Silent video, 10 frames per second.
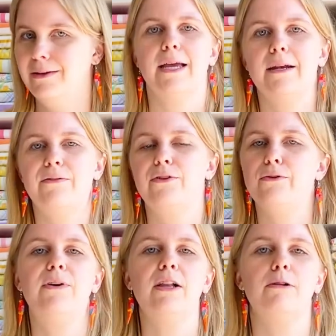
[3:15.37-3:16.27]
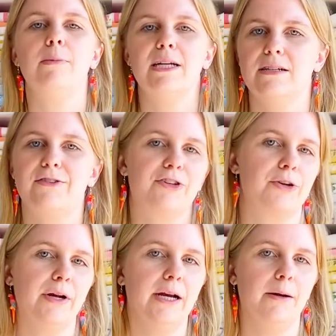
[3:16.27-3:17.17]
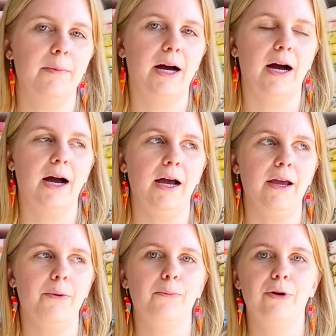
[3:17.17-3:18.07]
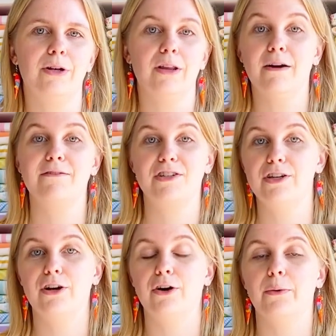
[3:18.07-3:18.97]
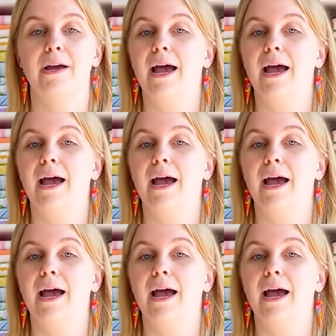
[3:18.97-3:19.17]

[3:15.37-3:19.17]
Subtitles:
And if you follow my Instagram, I would love to know,